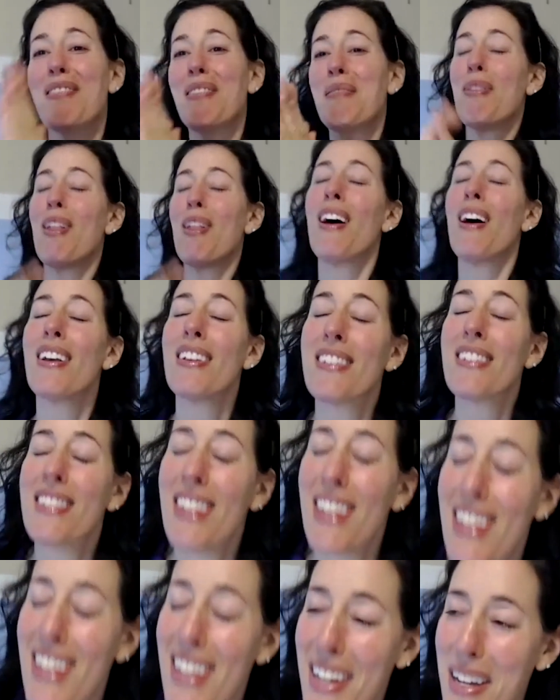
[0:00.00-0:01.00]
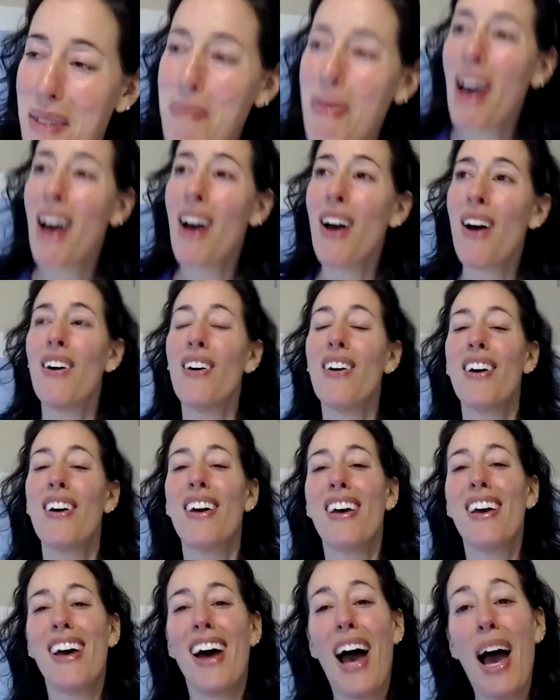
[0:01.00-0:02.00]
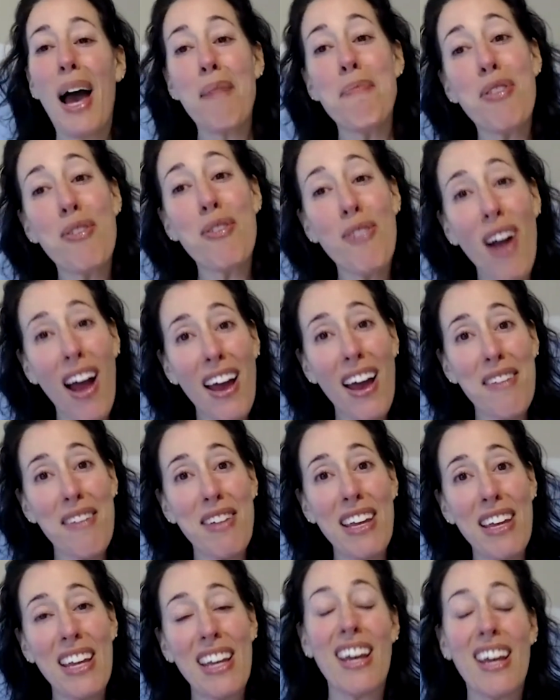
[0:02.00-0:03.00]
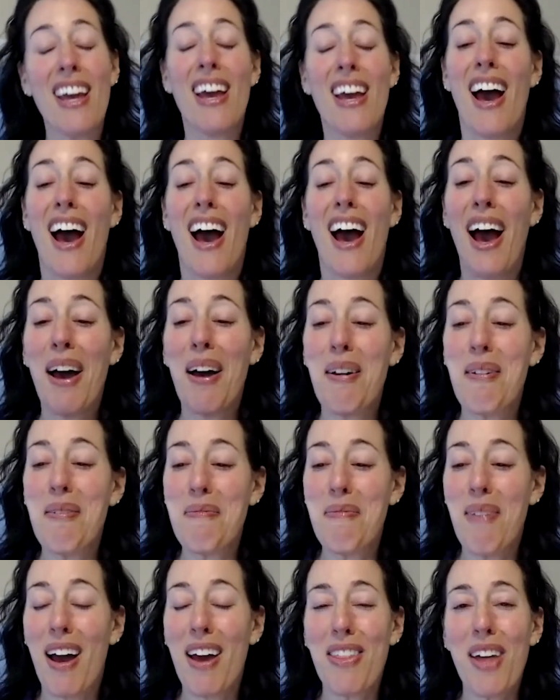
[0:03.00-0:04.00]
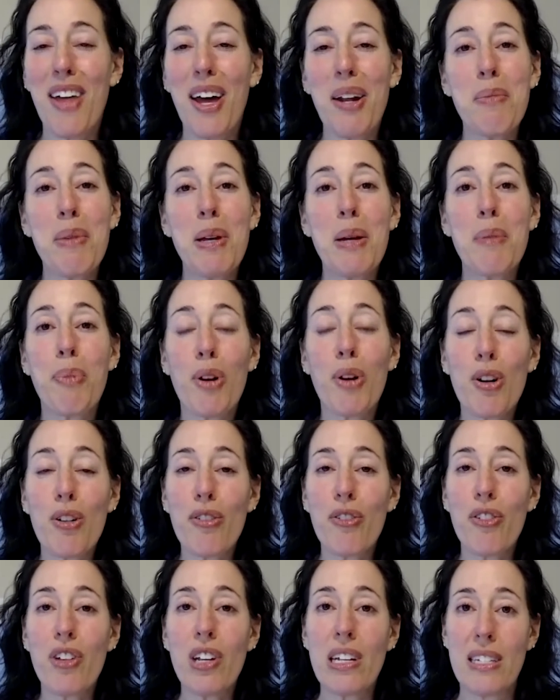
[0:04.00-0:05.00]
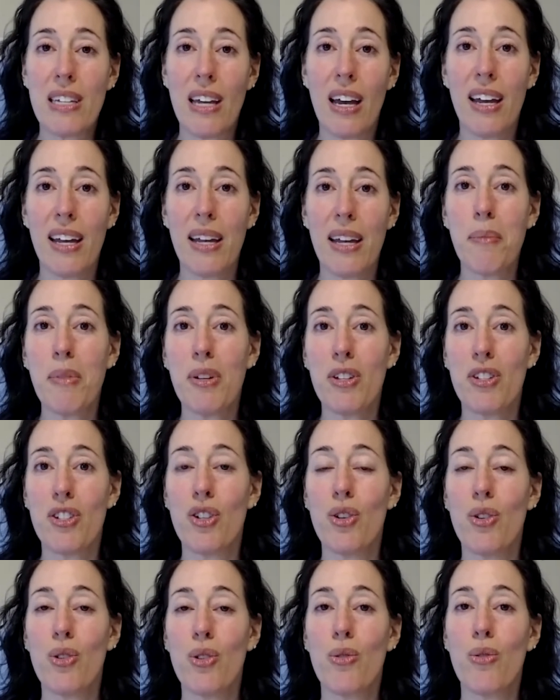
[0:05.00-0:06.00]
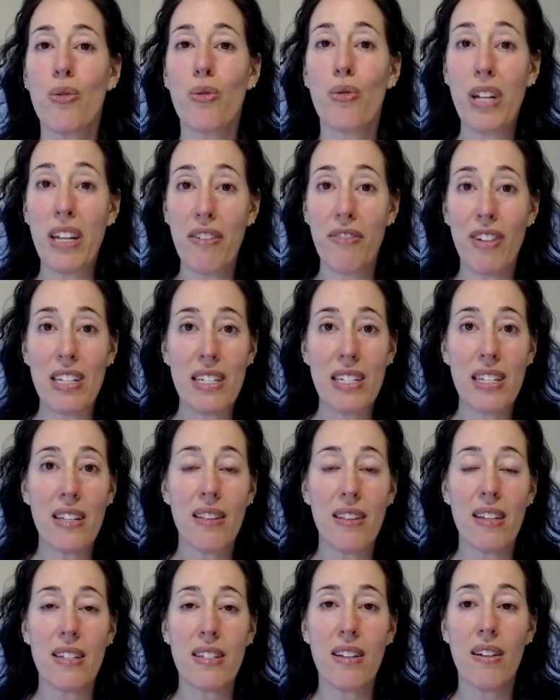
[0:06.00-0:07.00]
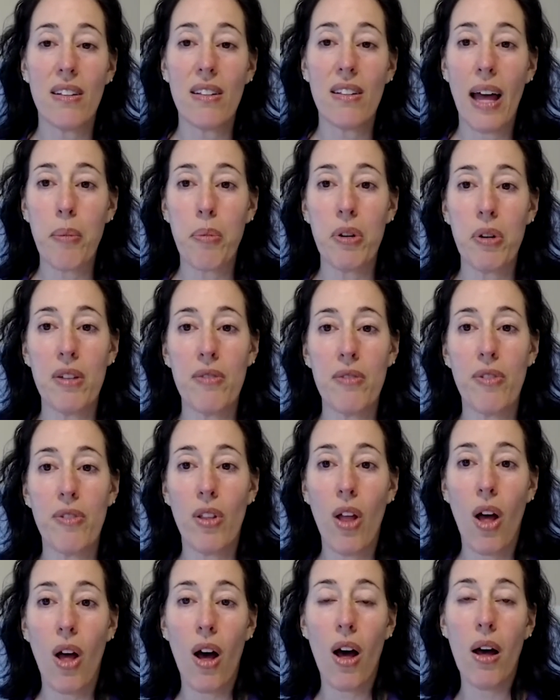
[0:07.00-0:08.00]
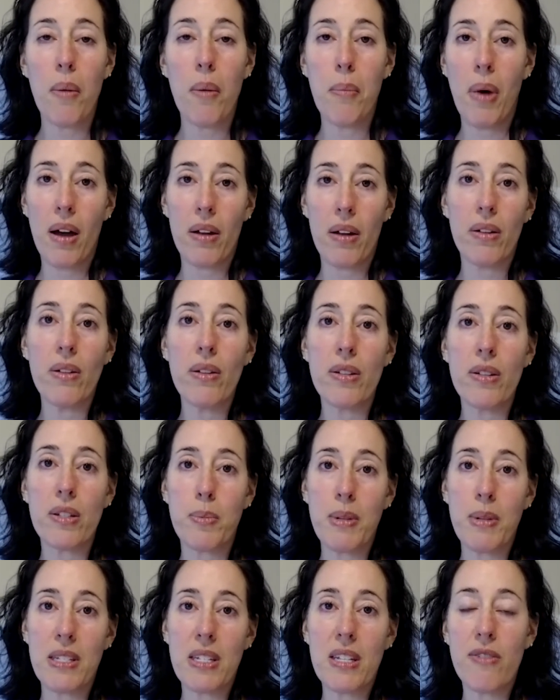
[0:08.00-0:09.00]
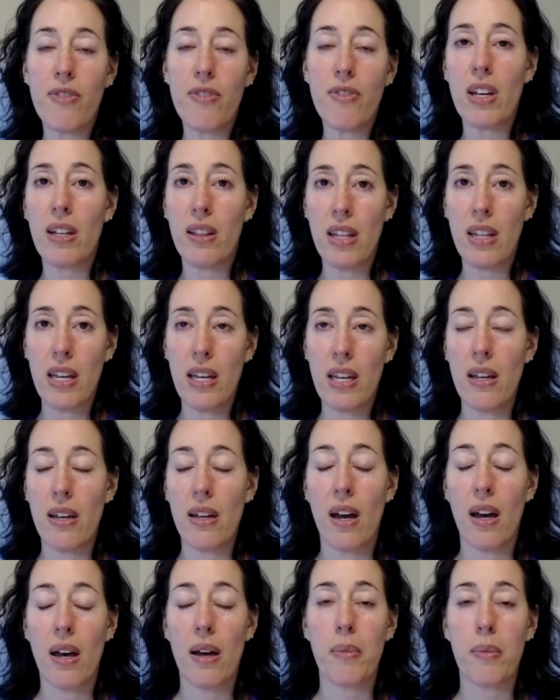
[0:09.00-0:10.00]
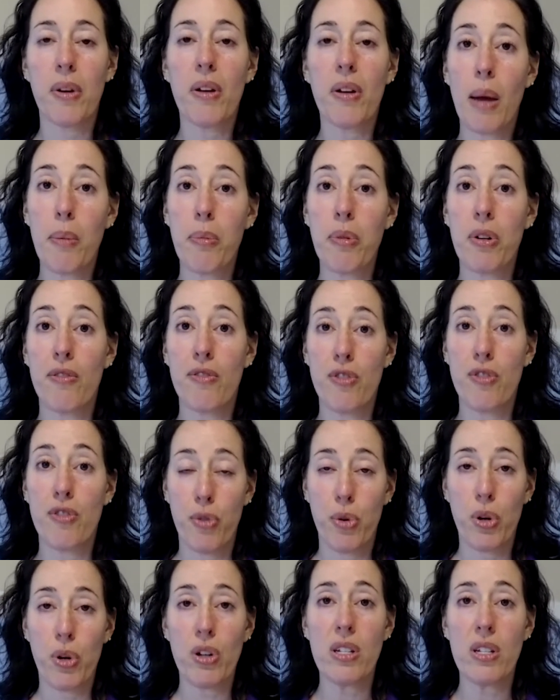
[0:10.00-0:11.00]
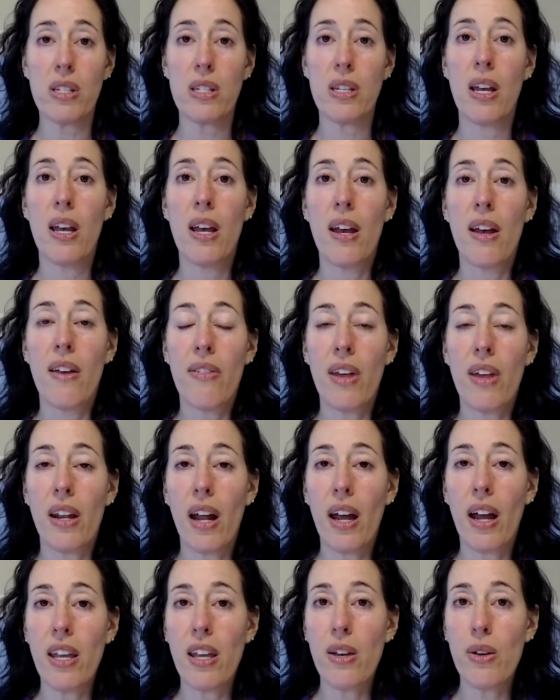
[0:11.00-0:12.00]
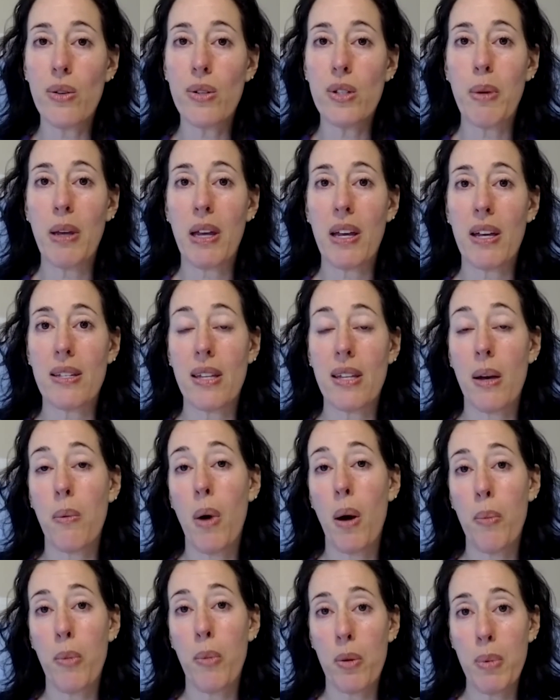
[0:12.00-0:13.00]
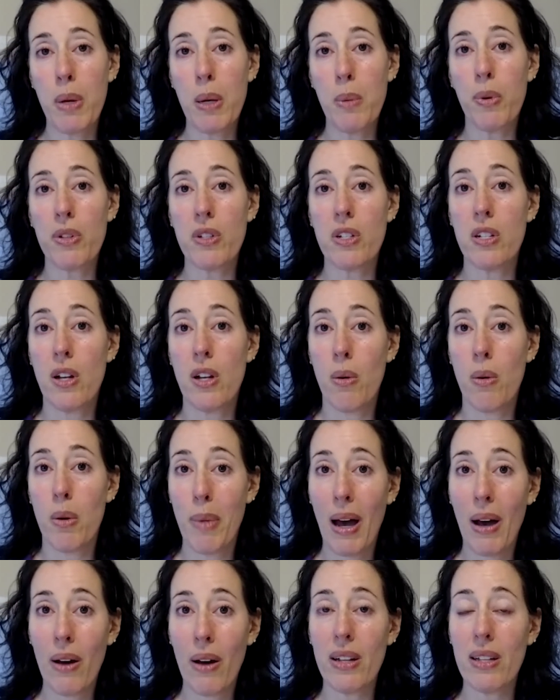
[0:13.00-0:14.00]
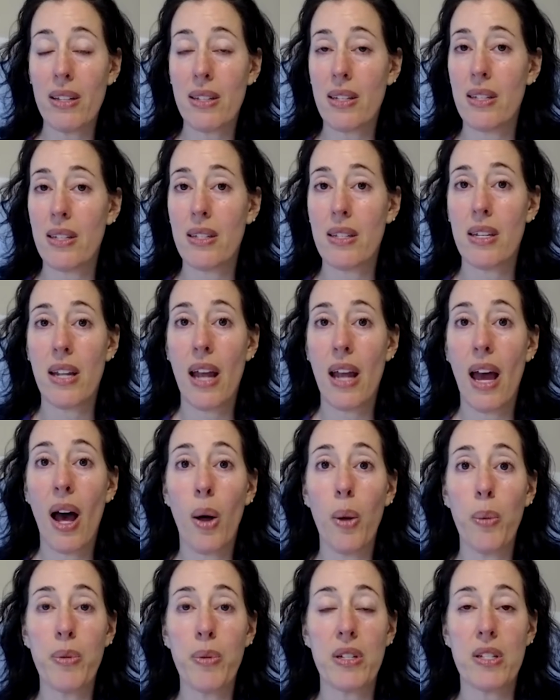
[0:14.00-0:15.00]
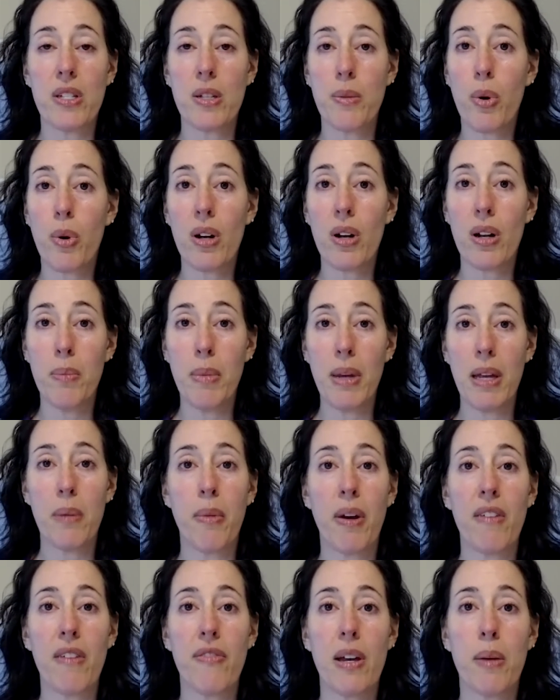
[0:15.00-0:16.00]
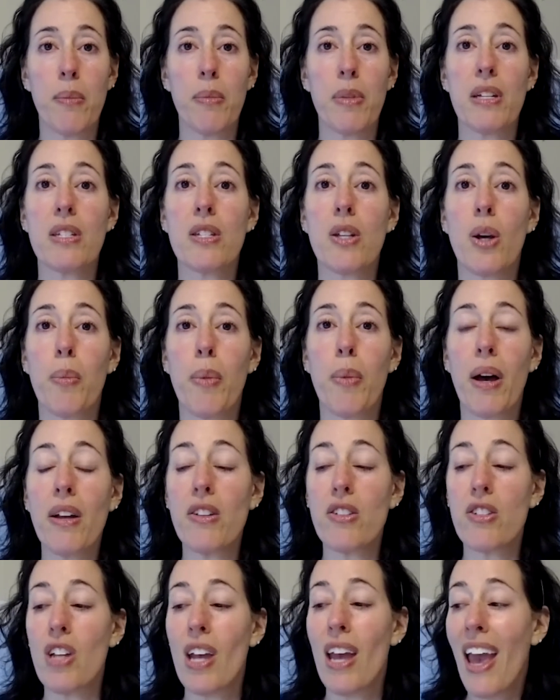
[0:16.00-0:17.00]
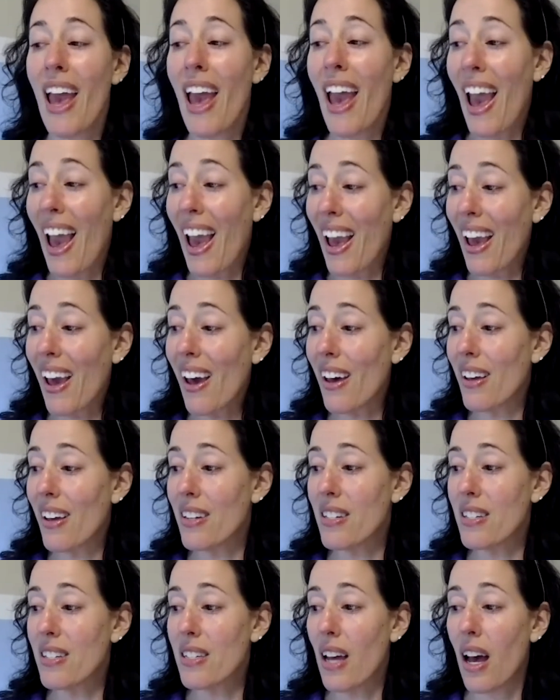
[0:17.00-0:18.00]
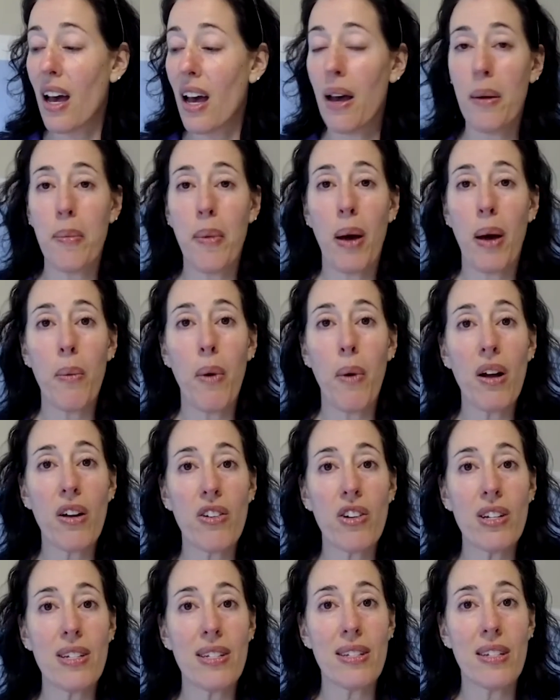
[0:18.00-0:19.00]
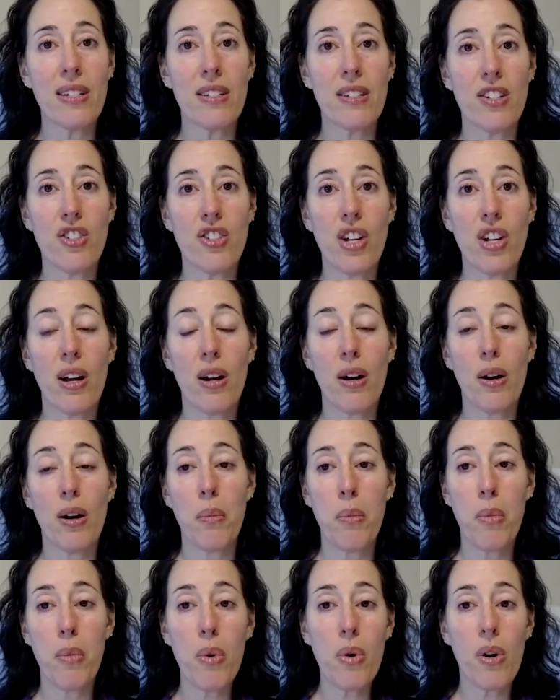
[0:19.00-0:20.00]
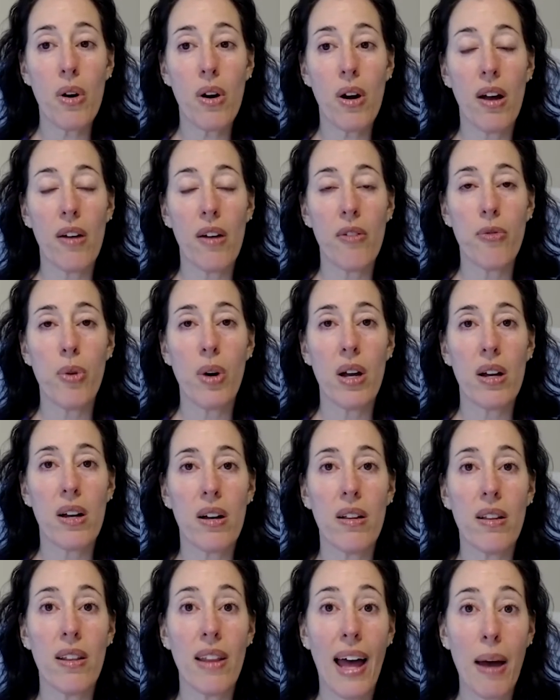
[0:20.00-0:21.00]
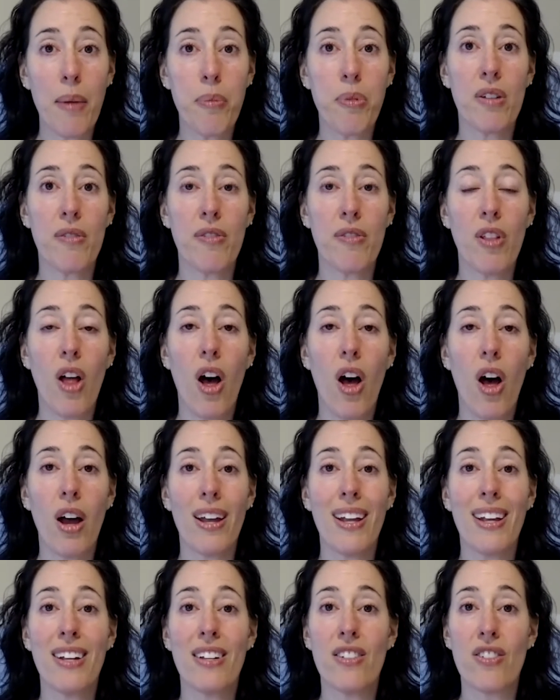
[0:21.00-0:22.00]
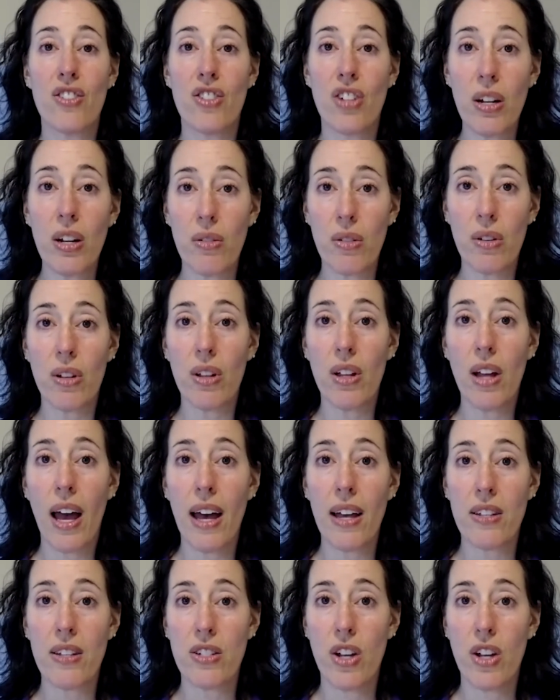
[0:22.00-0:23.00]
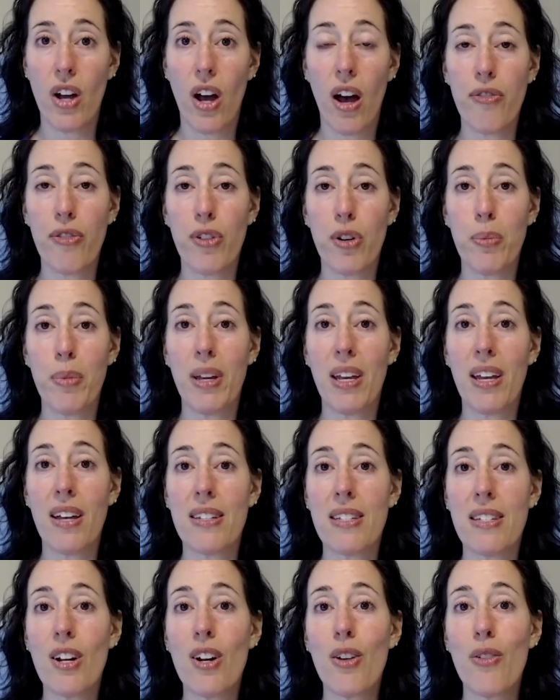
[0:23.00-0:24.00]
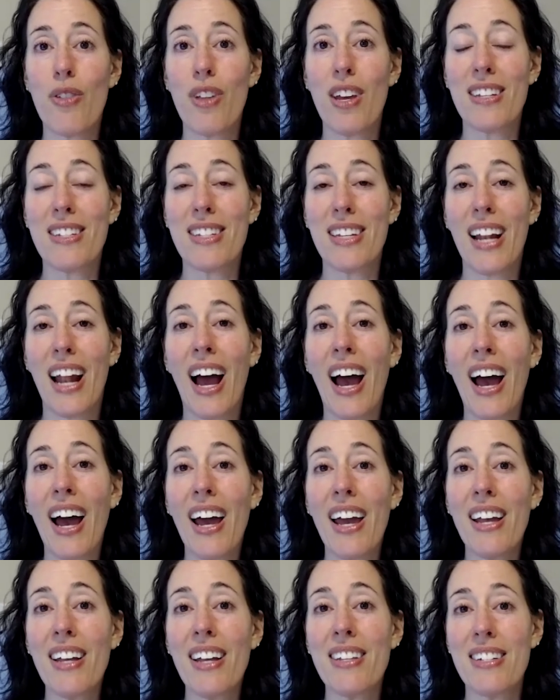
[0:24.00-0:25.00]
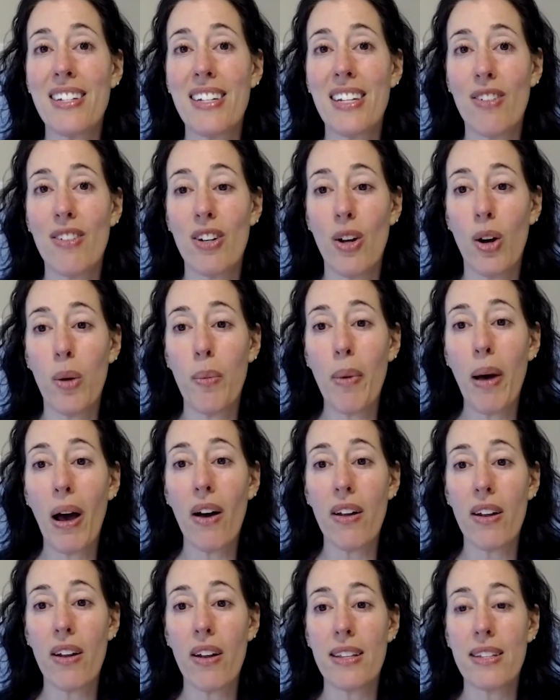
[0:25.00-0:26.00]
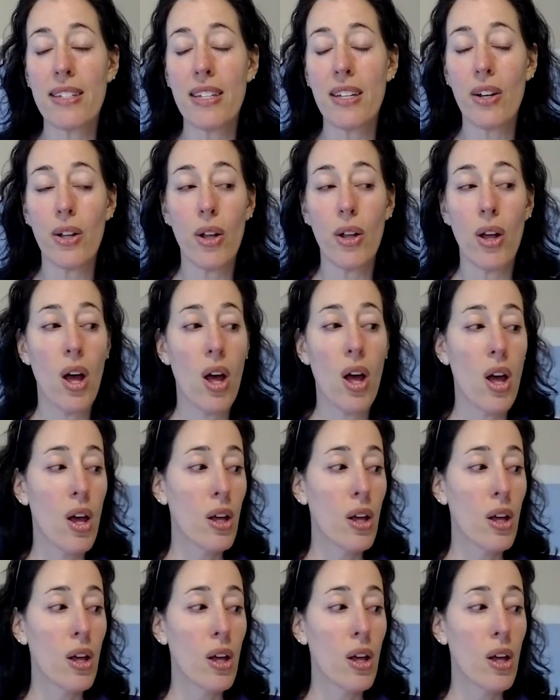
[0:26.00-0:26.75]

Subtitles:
of applause, take a bow. I'm thriving. I thought it would be a perfect time to revisit this collaborative law model, specifically collaborative divorce that I use because I want more people to know about it since it helped and supported me and my family so much. And I want Kristen to share more of what collaborative law in general has to offer, because there are things that I didn't even know about until